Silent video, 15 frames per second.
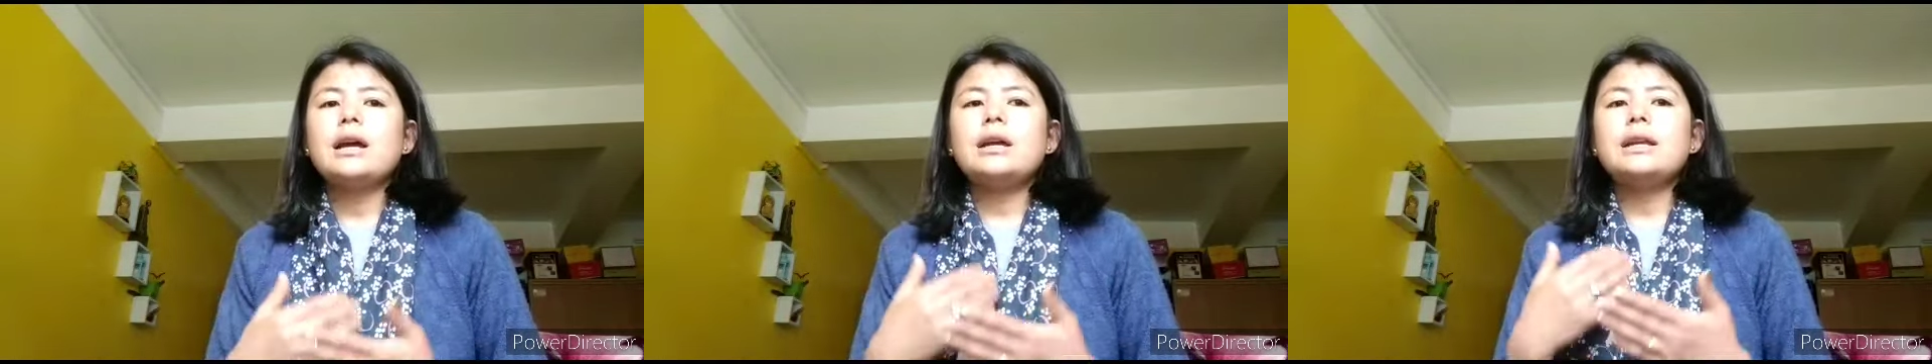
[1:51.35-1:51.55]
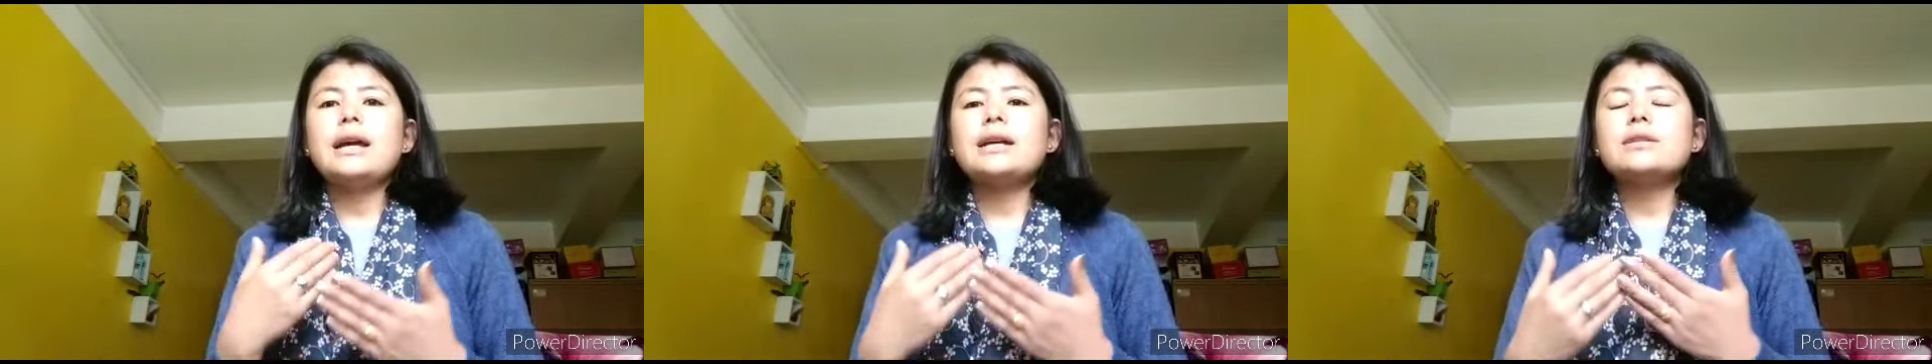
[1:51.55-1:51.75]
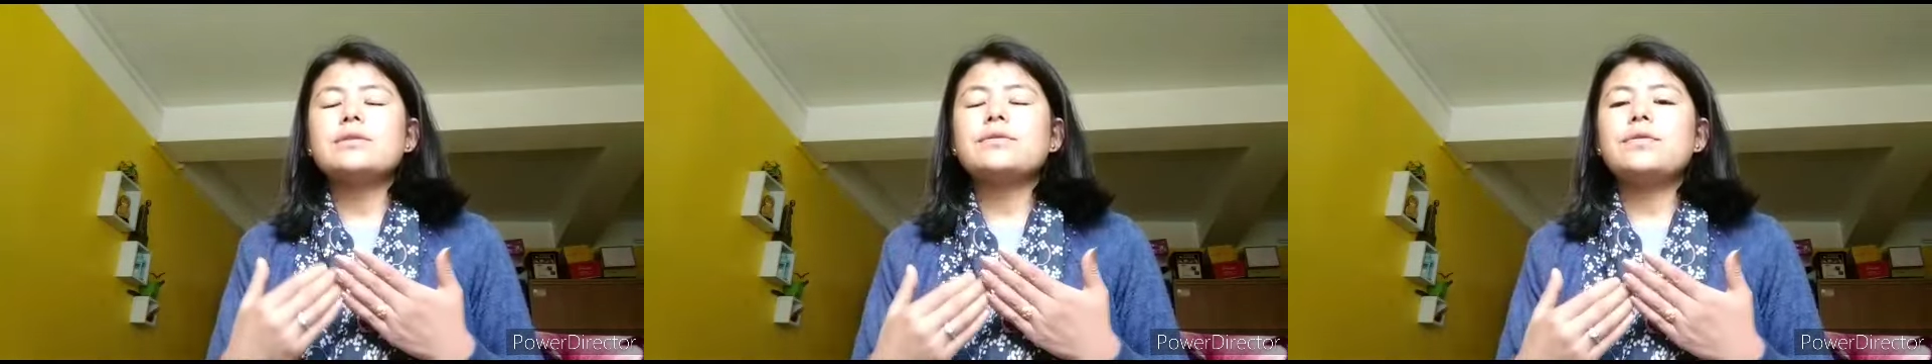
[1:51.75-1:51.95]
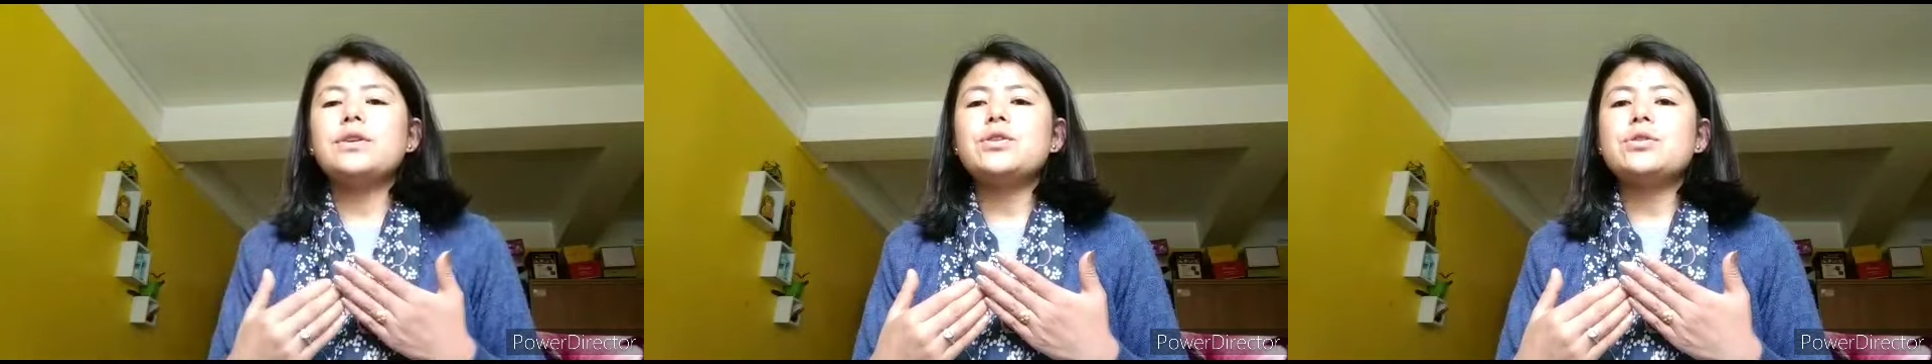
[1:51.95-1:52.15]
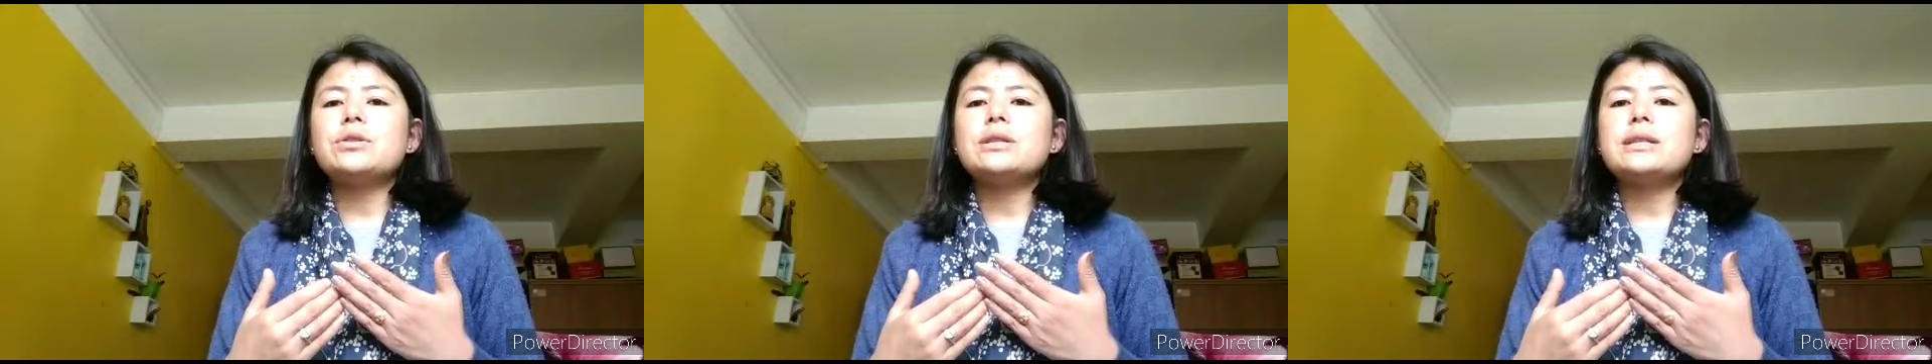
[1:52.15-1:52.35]
It has a
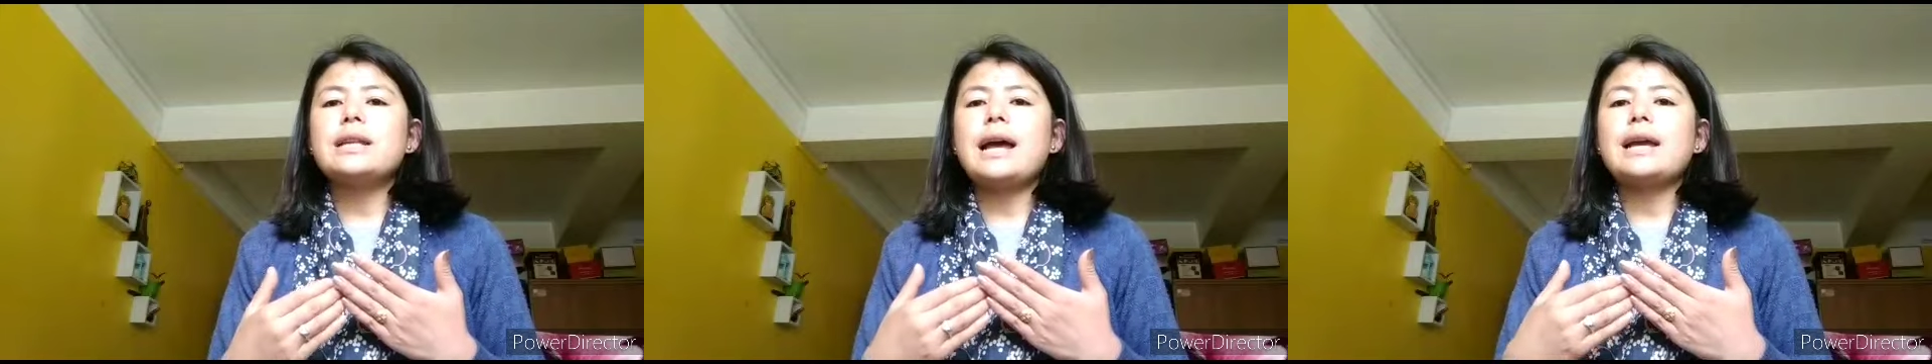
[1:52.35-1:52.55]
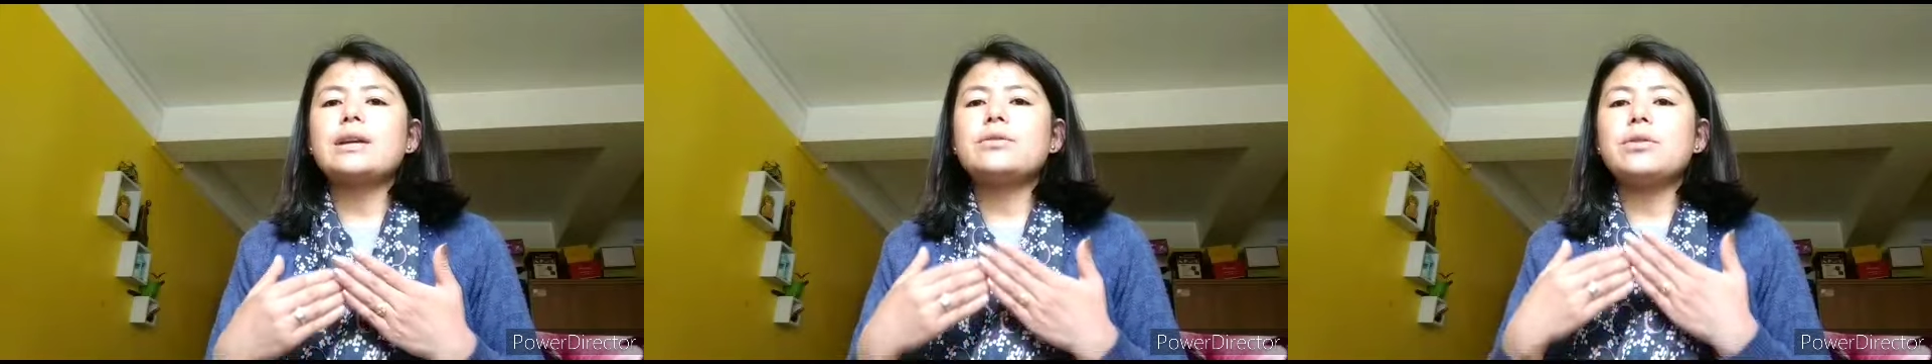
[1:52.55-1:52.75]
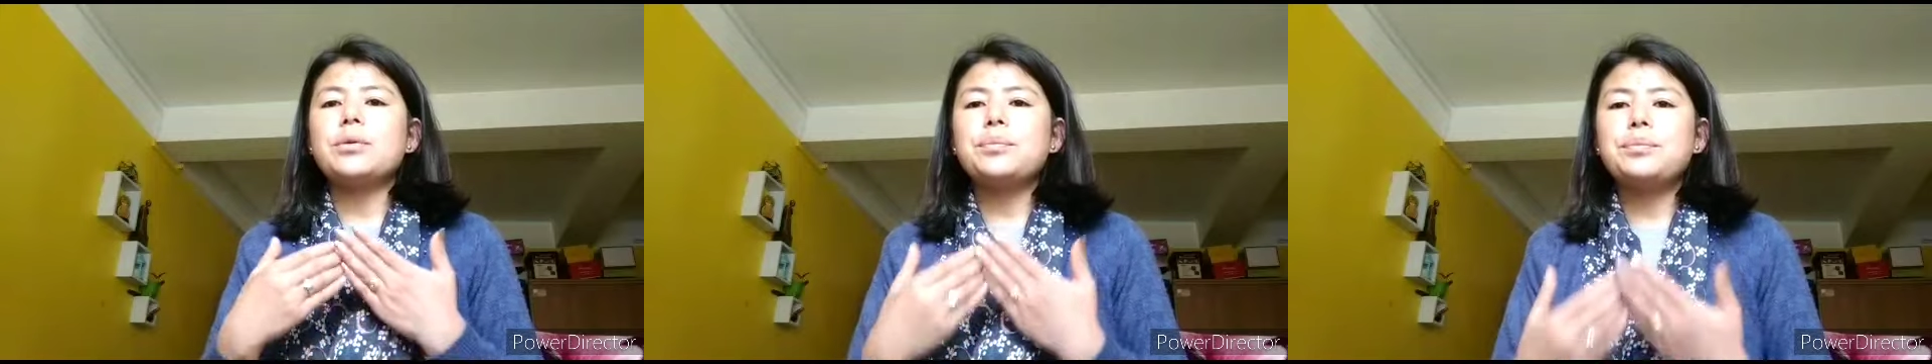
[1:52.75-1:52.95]
features like your